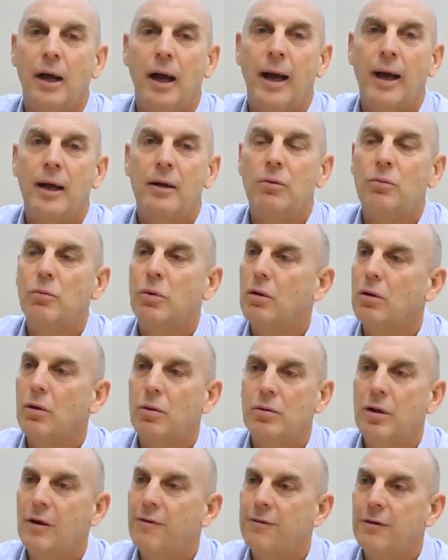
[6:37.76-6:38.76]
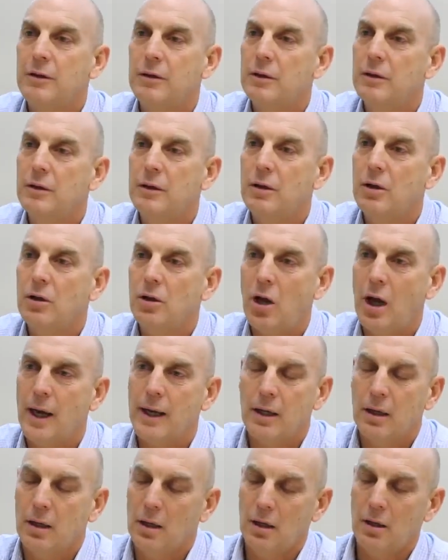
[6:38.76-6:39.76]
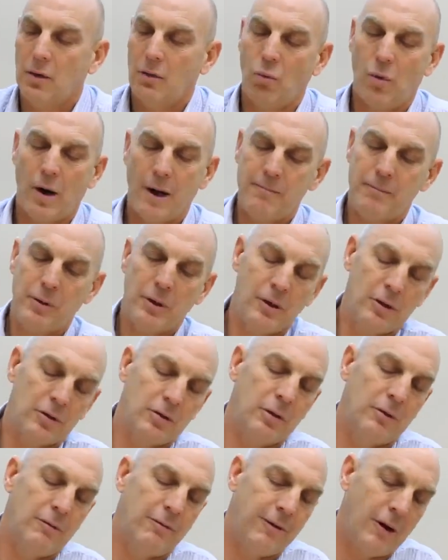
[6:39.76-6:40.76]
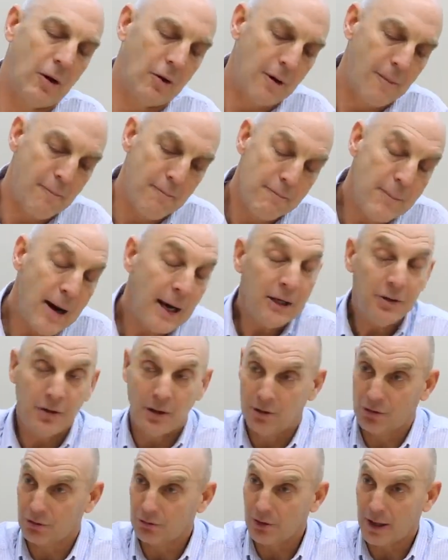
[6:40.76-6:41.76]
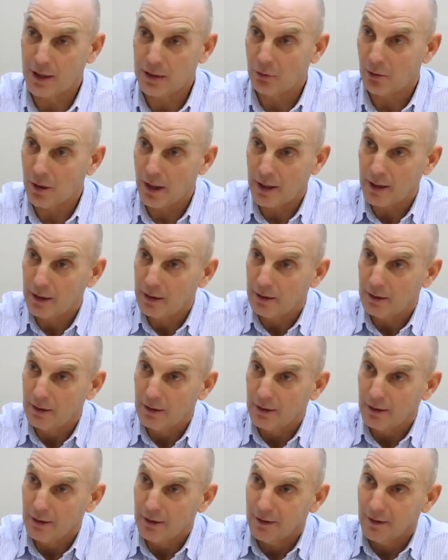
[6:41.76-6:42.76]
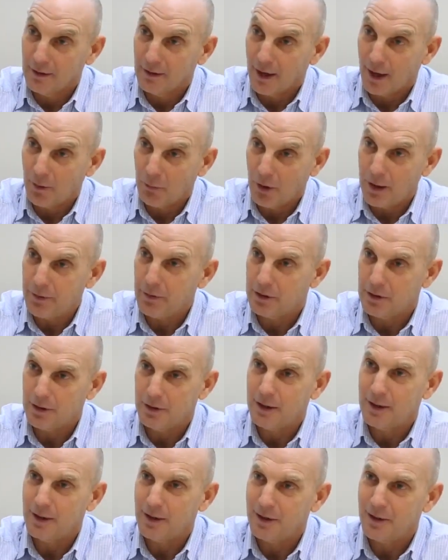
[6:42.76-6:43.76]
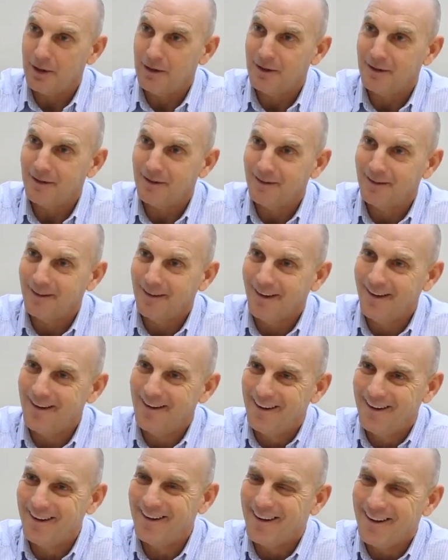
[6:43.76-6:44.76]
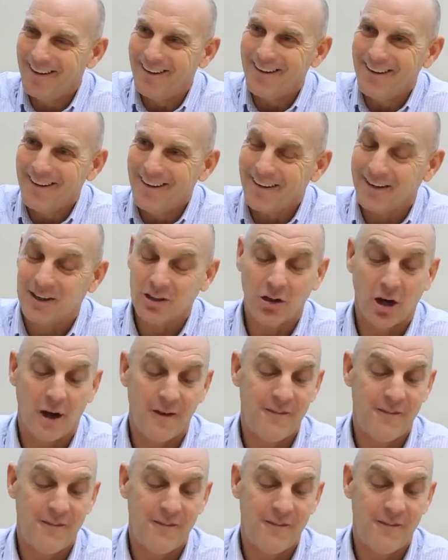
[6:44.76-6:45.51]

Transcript: And we're all different. Yeah. Like one person felt amazing straight away, and we were dirty at her. Yeah. Because